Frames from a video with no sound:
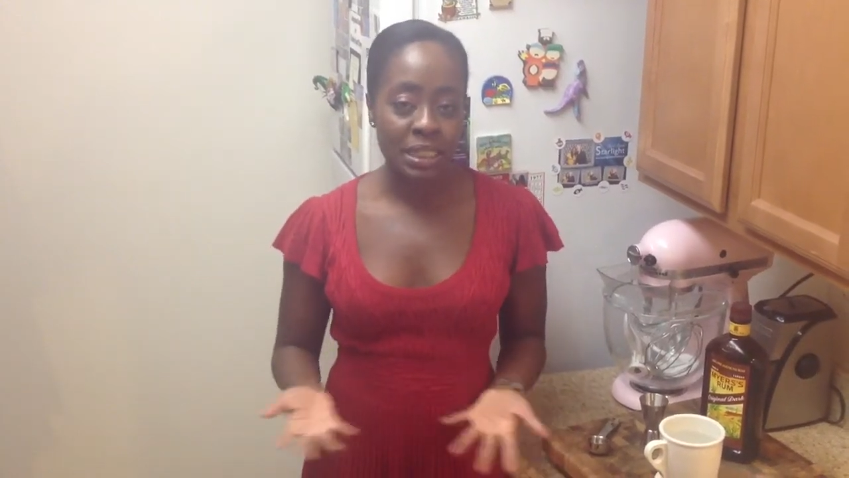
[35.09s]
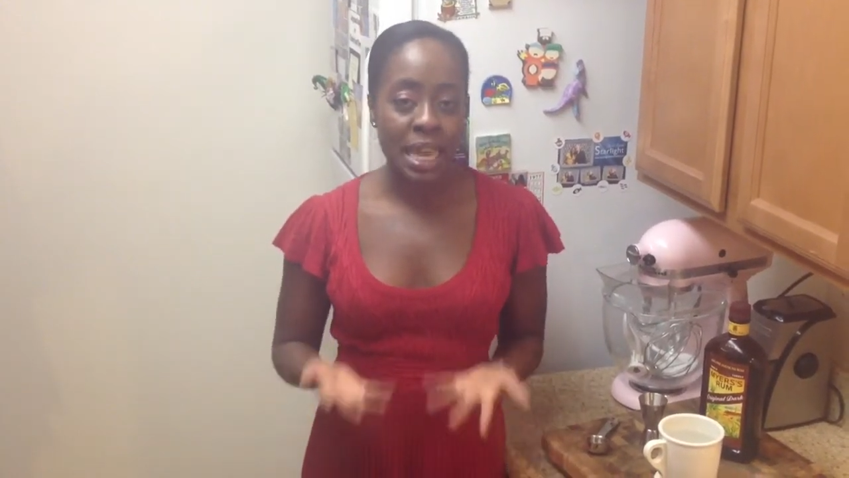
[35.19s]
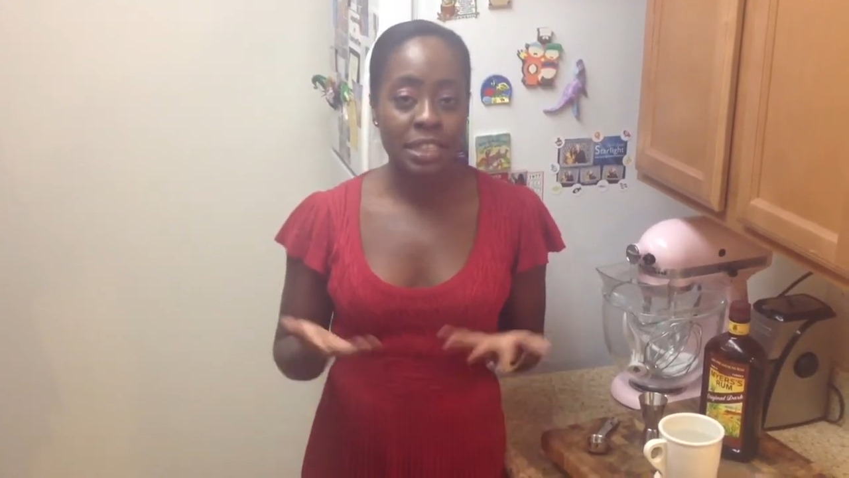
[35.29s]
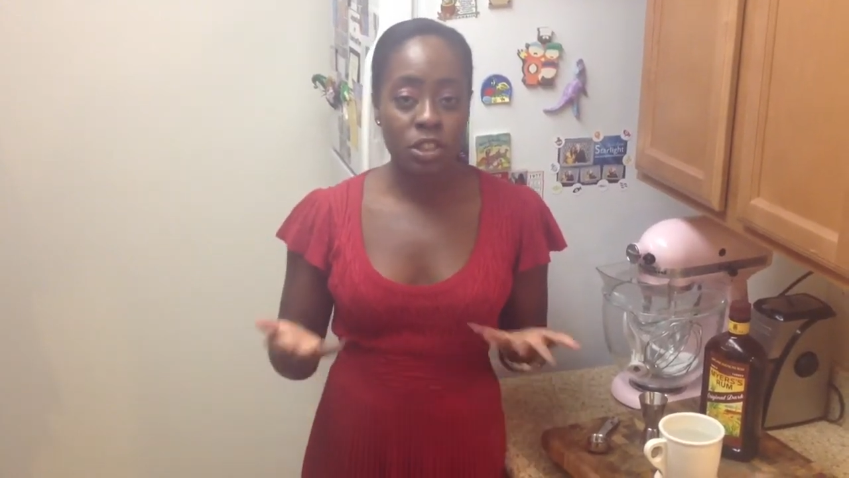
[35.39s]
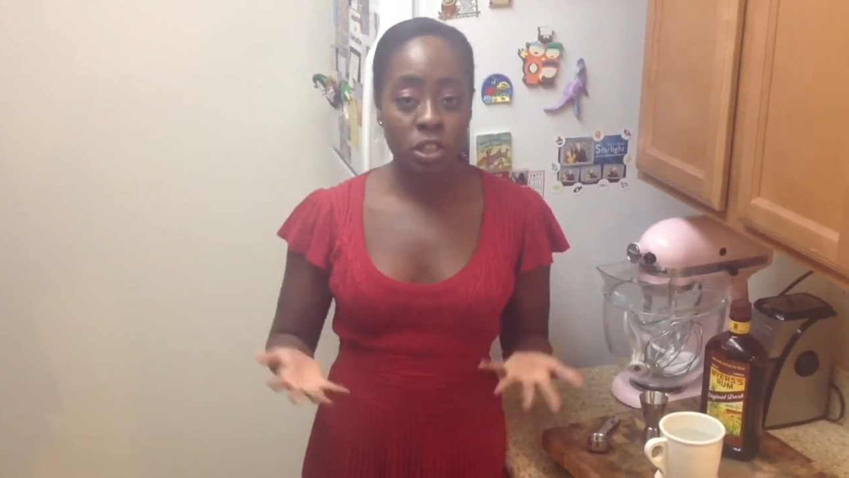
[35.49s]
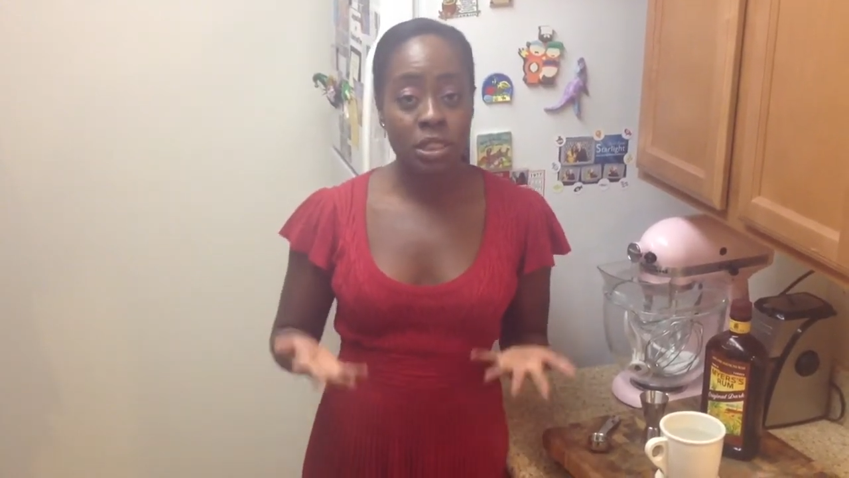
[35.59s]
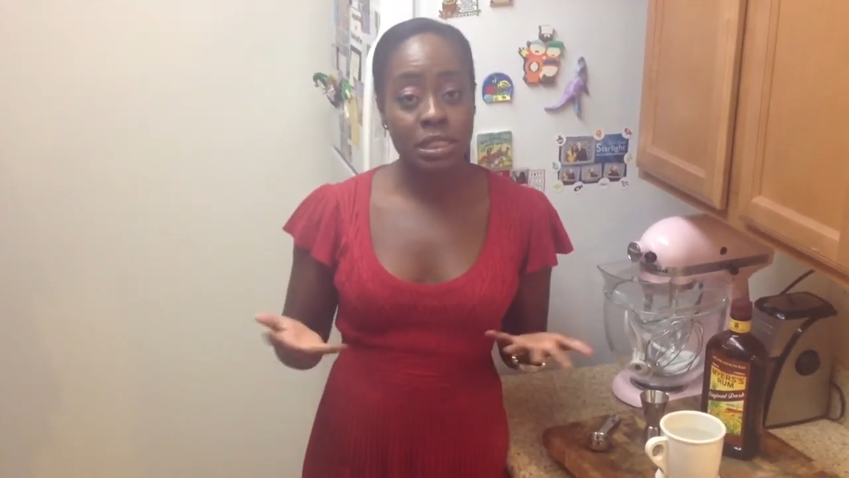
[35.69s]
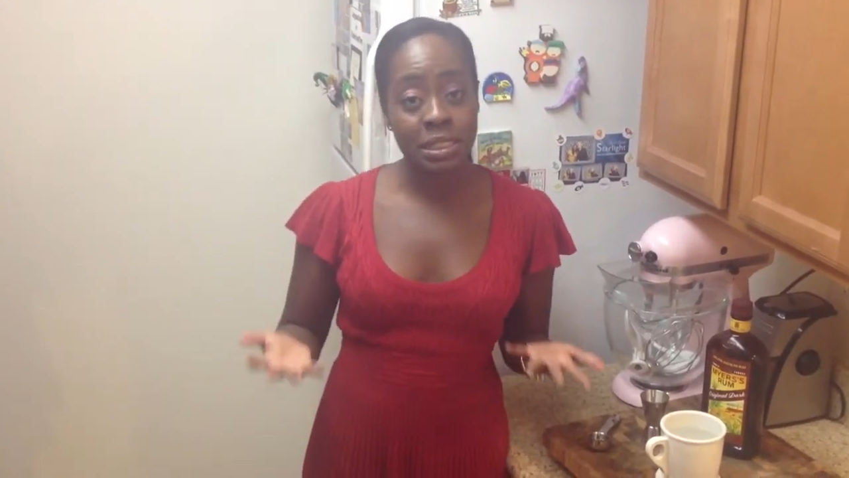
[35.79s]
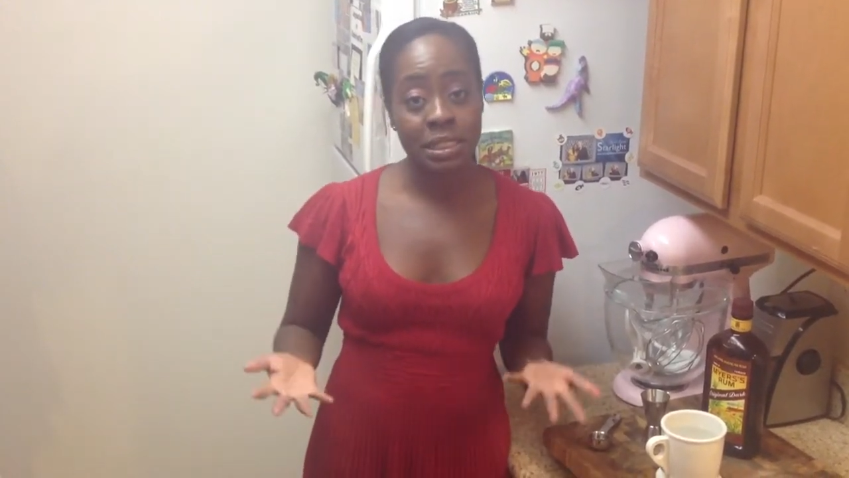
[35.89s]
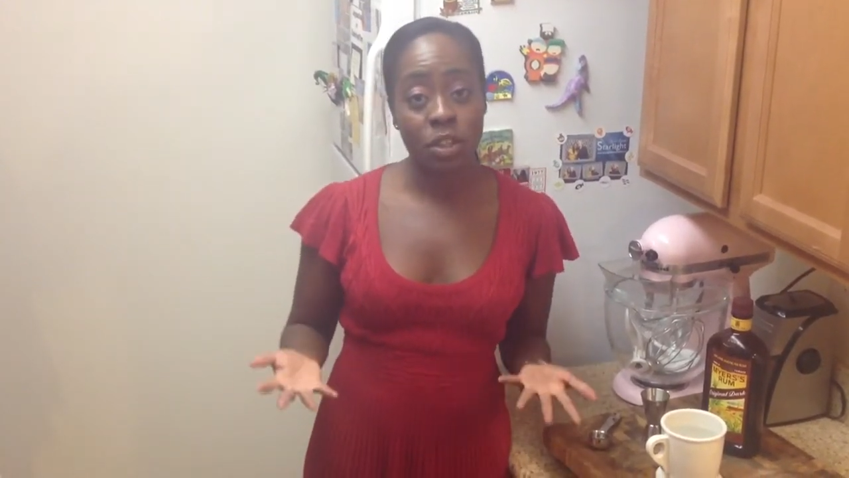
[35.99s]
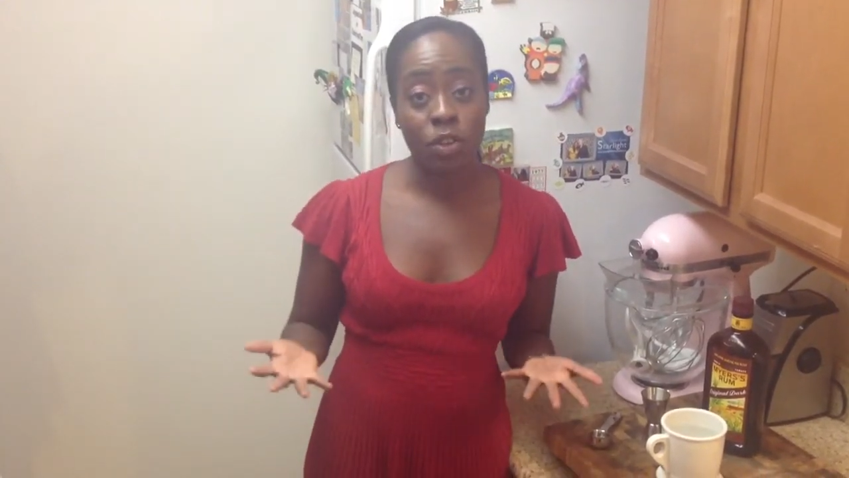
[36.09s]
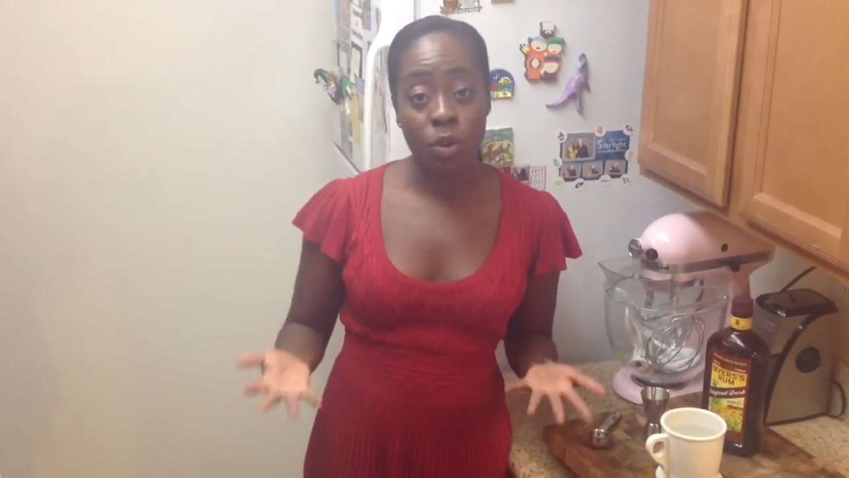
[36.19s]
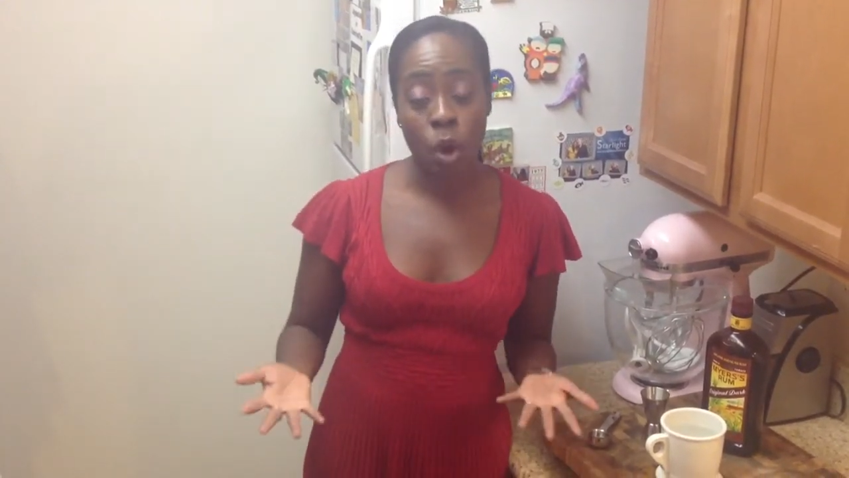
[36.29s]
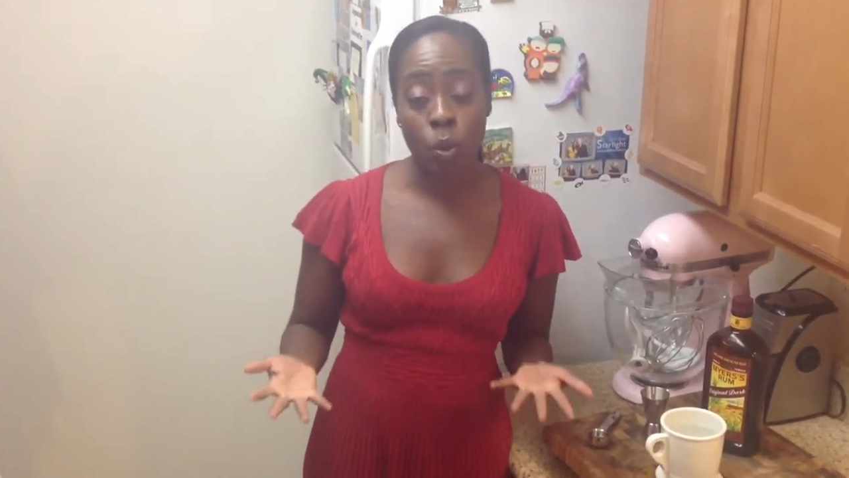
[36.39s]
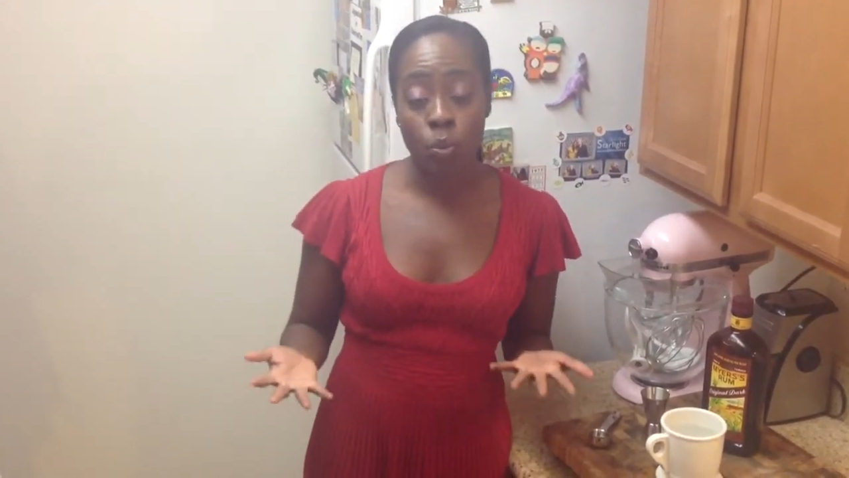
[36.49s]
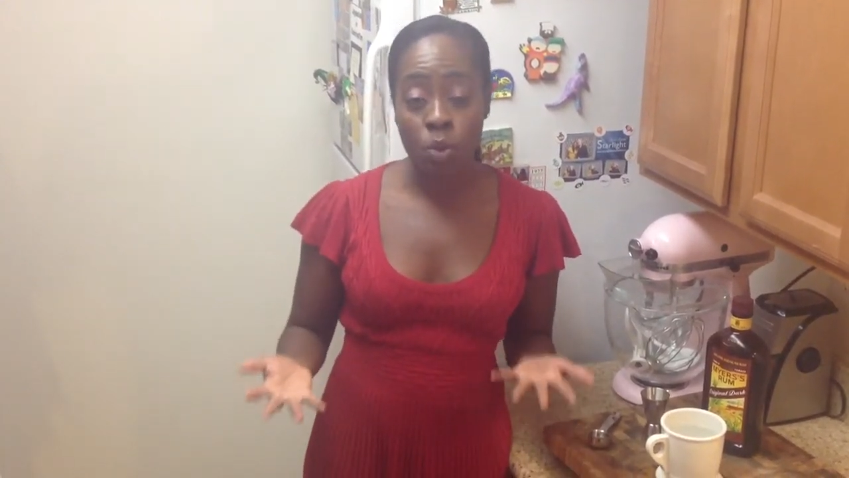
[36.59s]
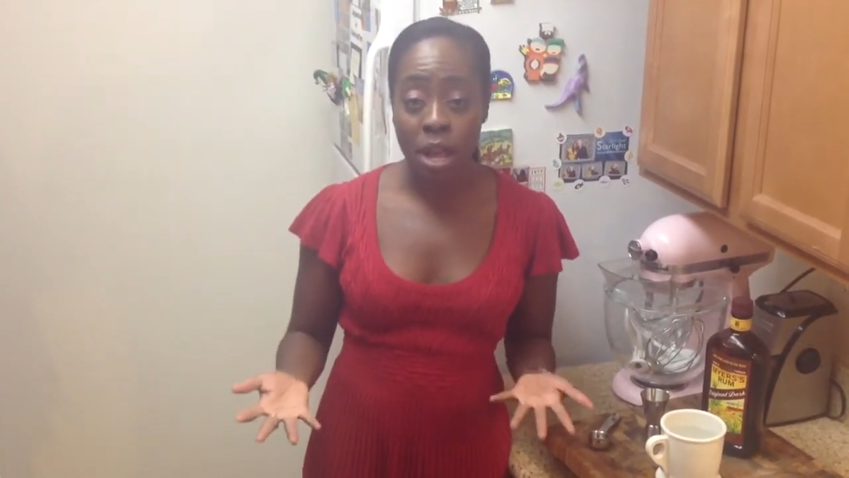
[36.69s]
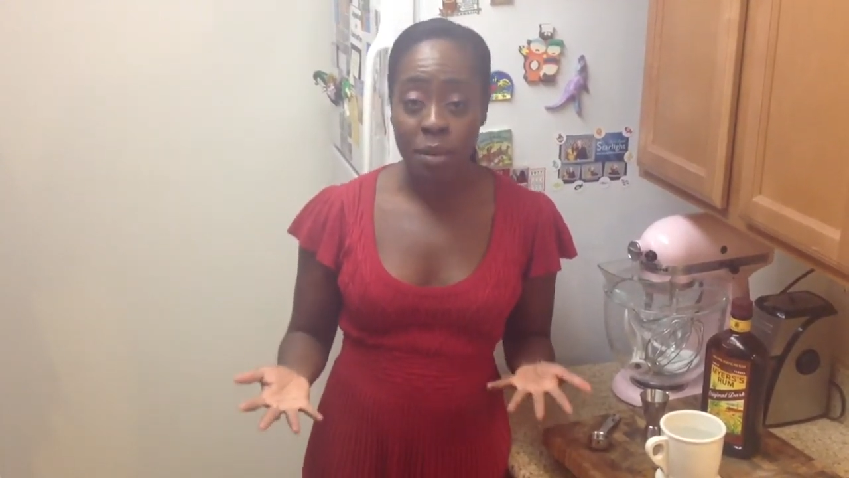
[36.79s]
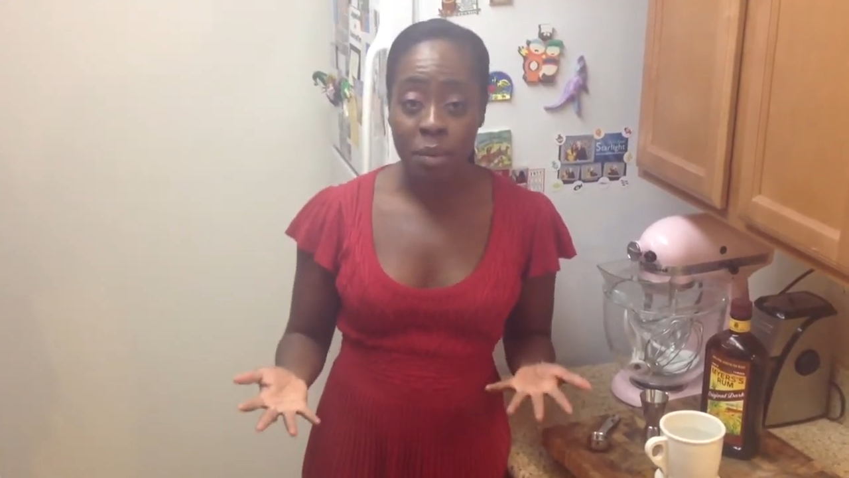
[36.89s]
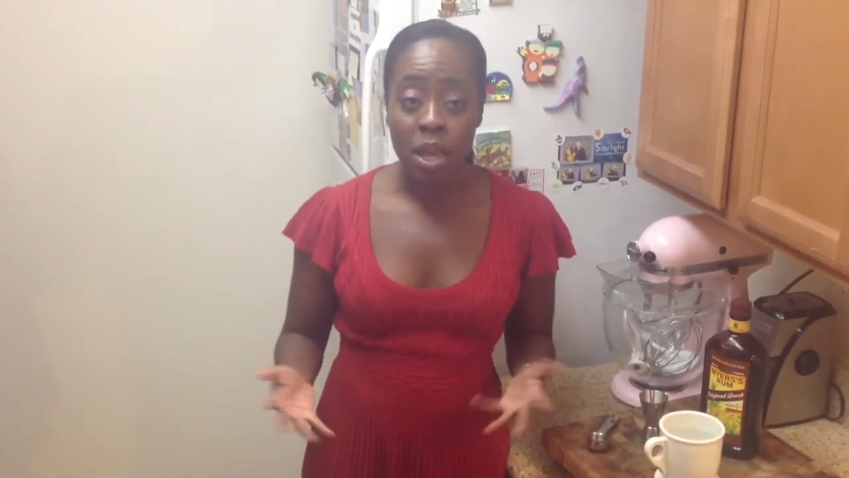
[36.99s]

and start to distill their own rum.